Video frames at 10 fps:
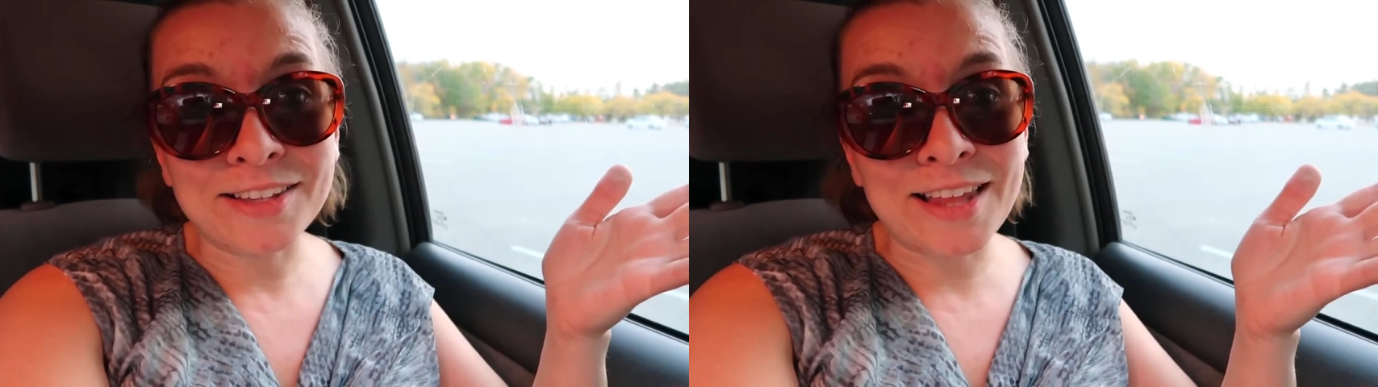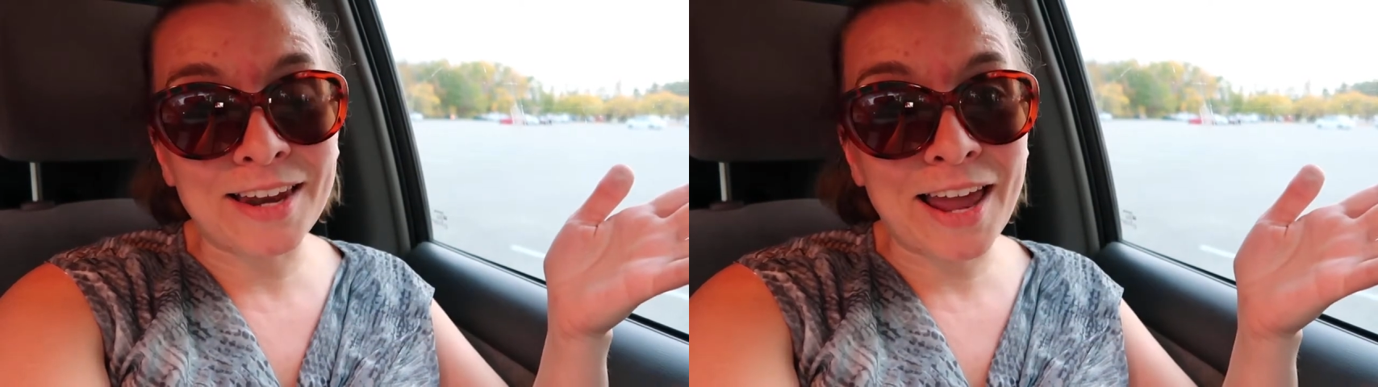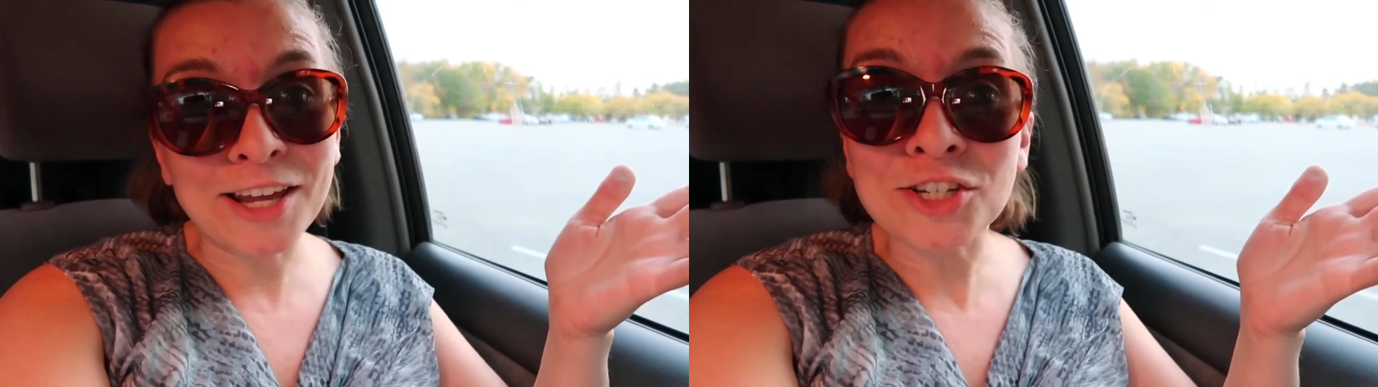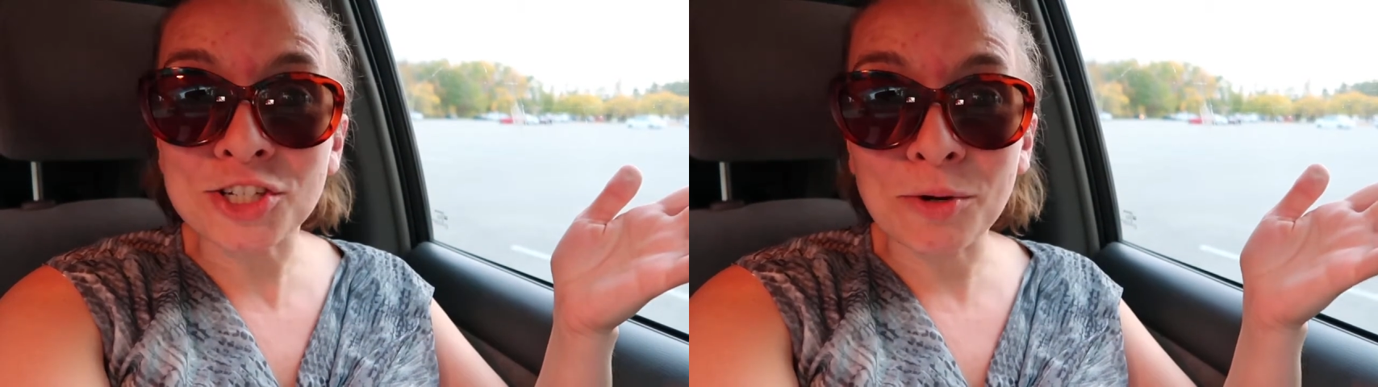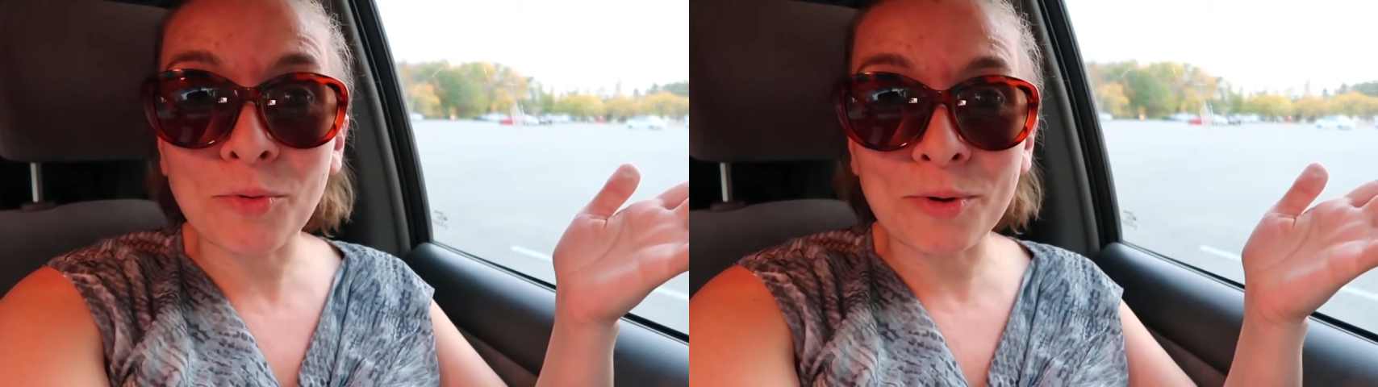and then I can
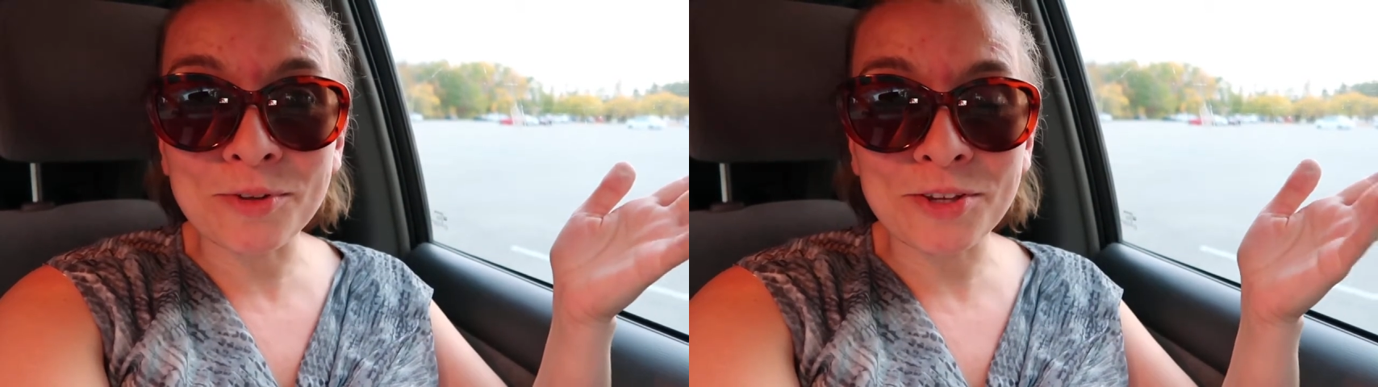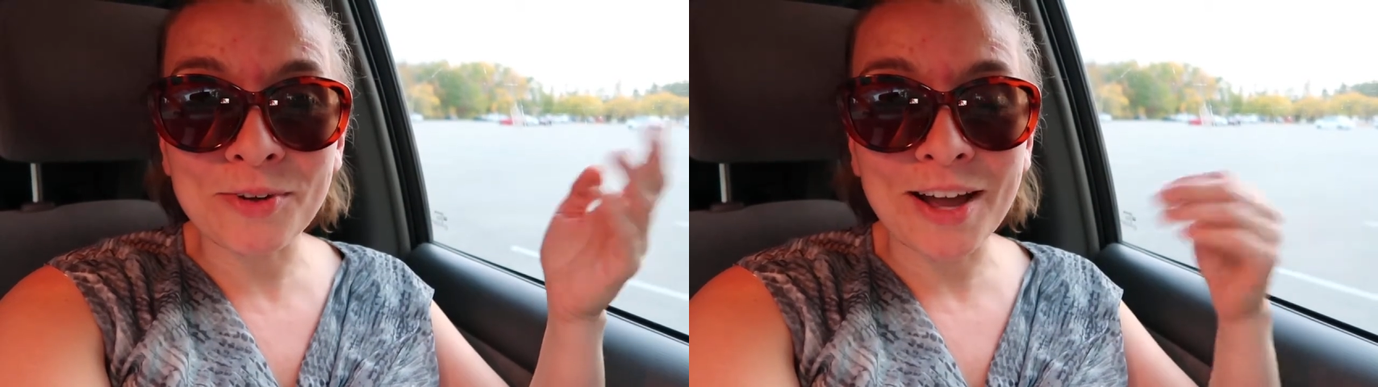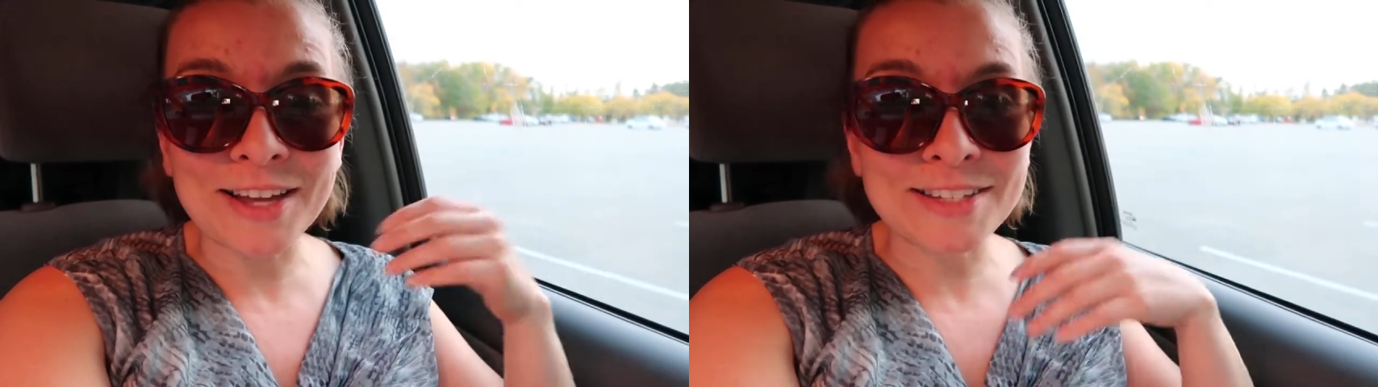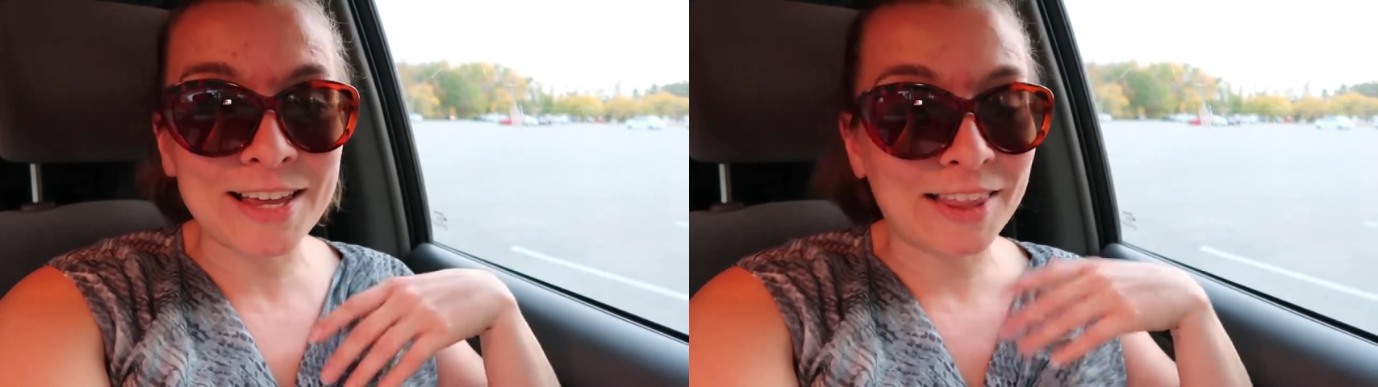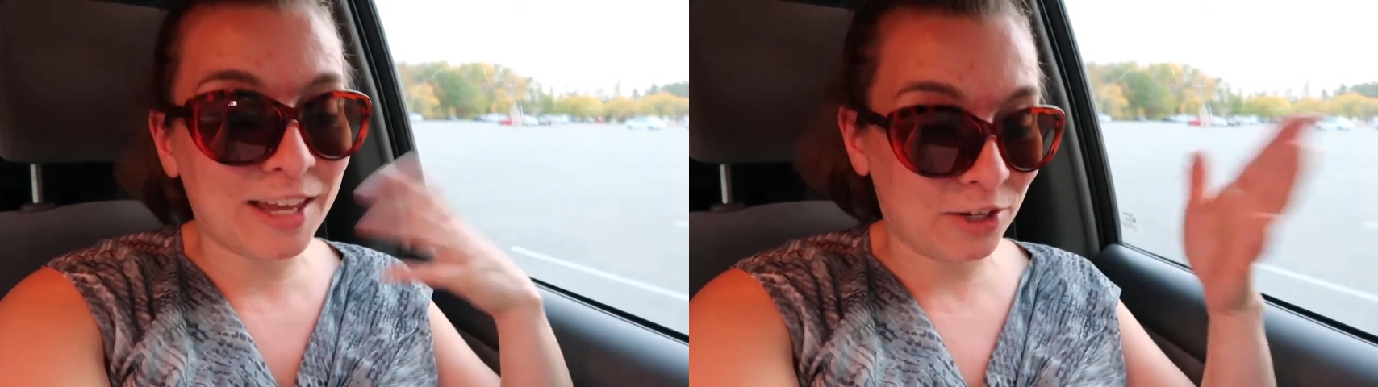share more with you guys
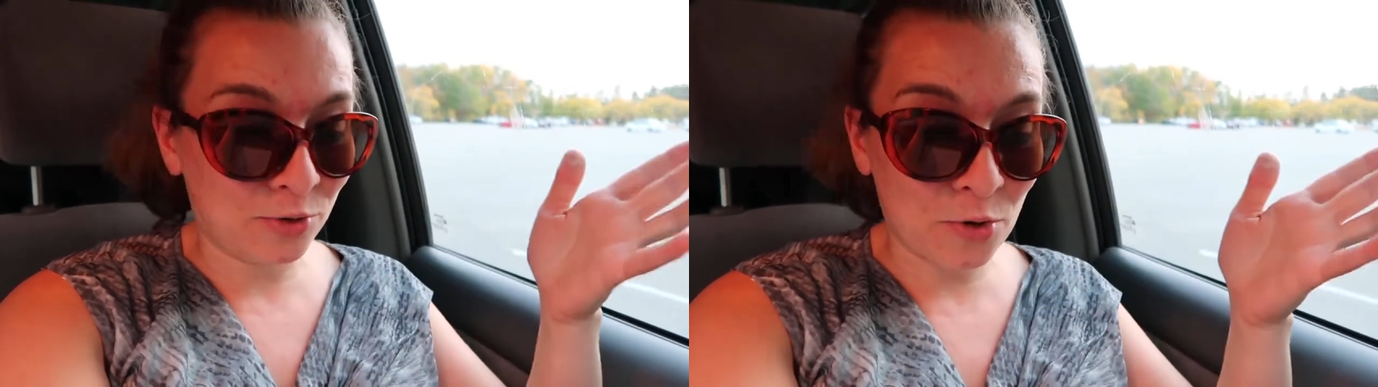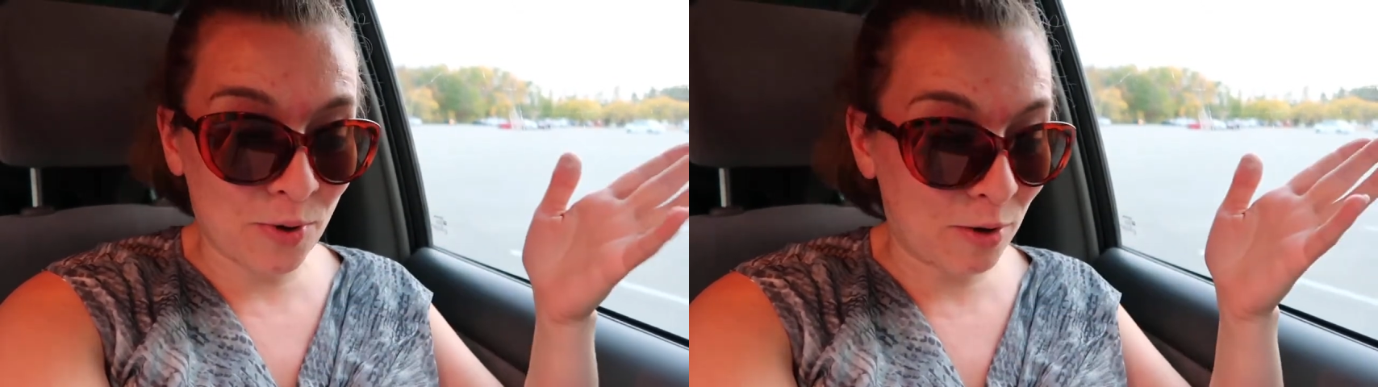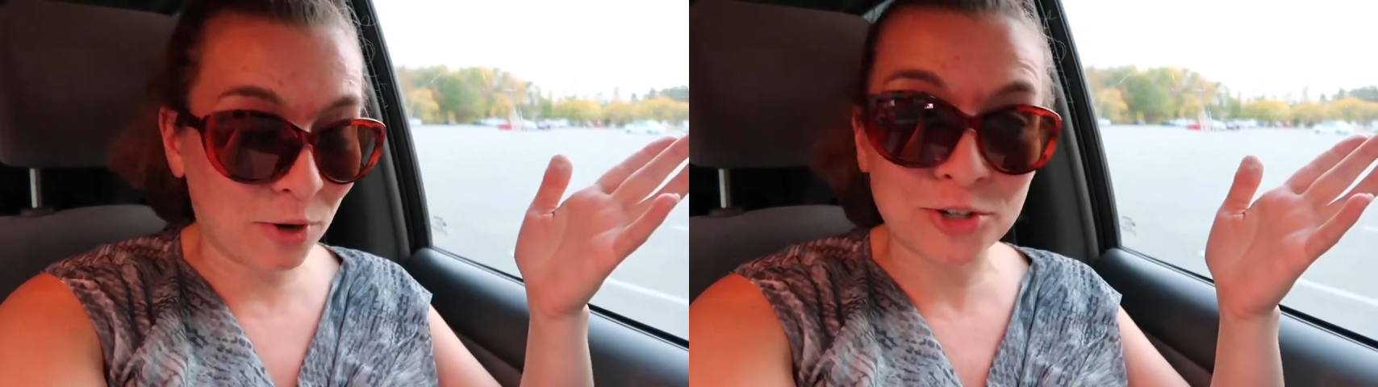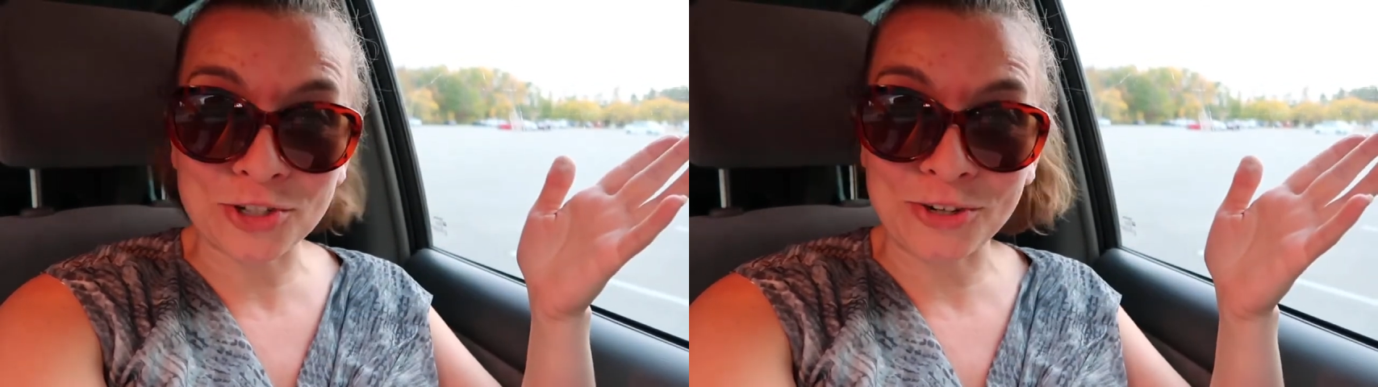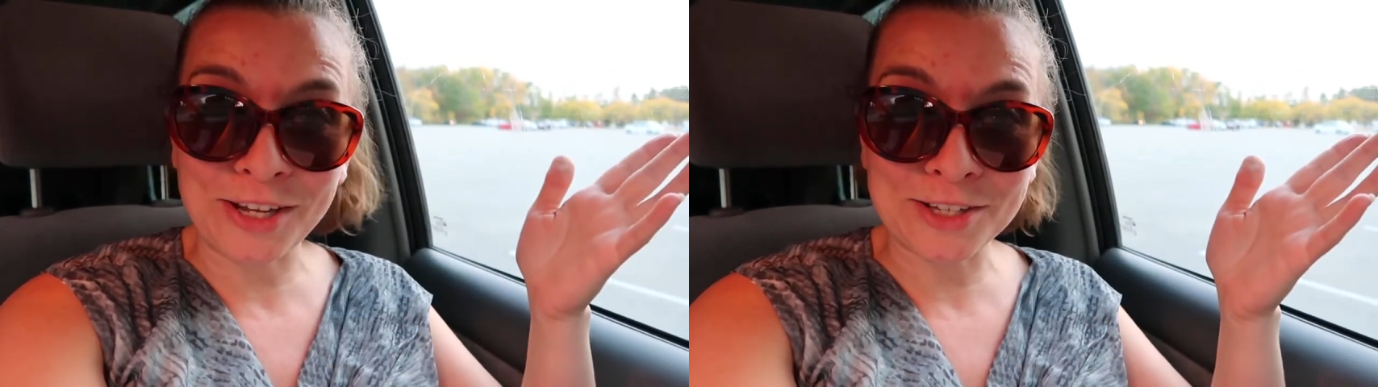and let you know how our
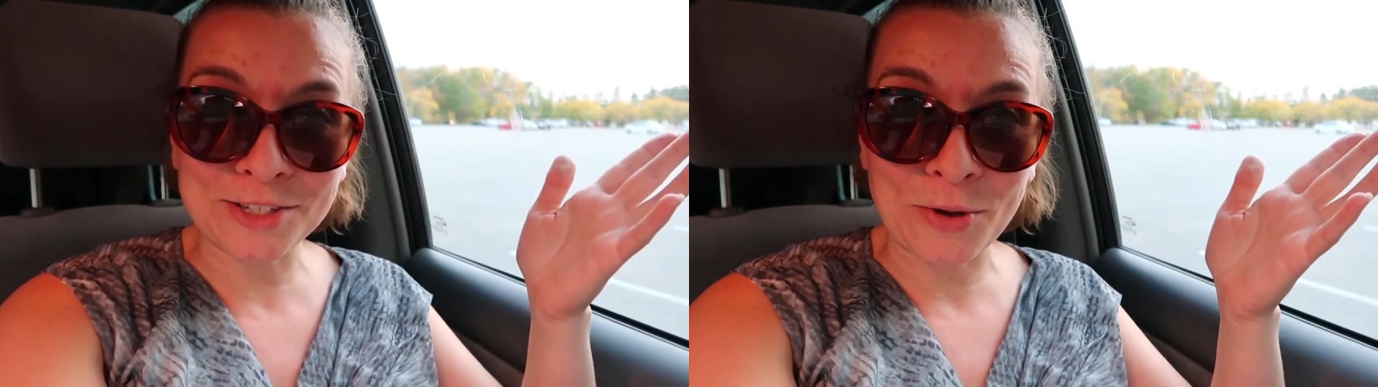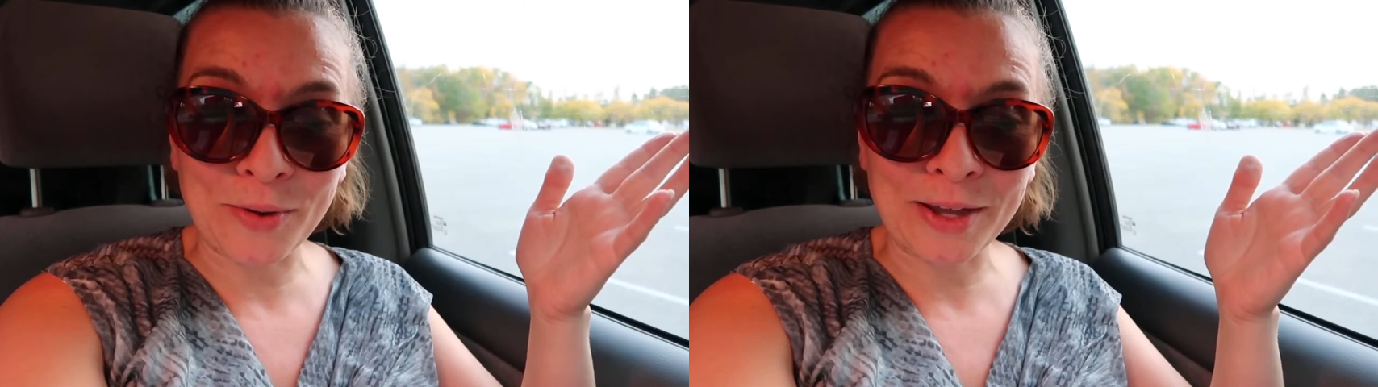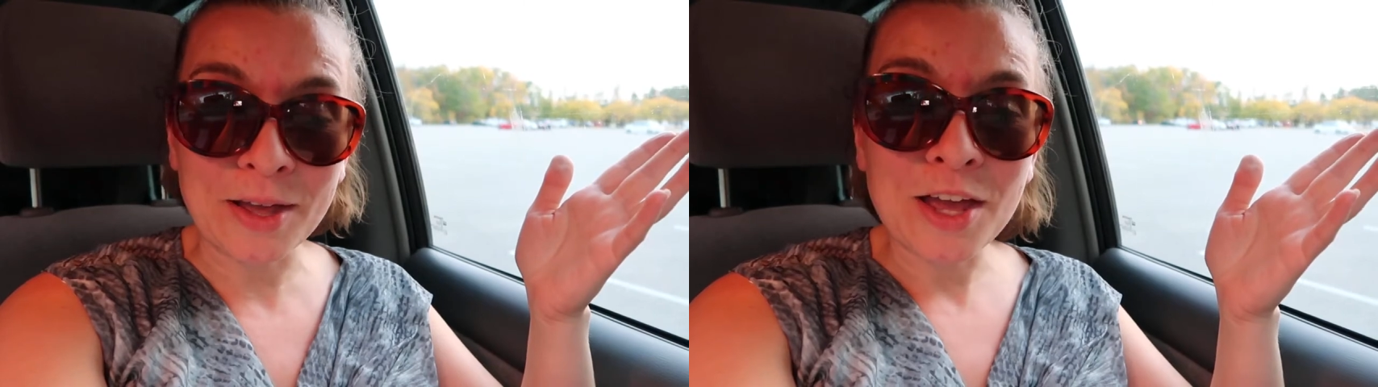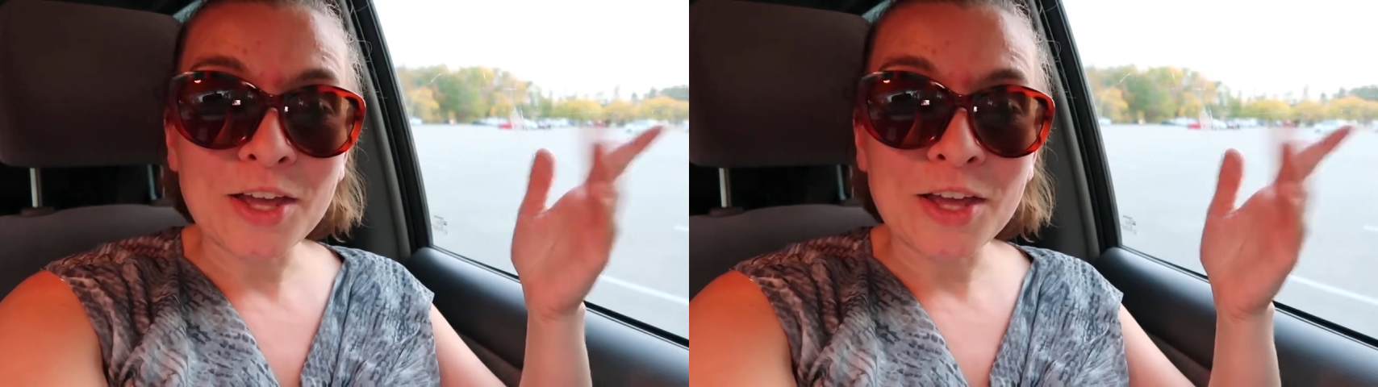journey is going.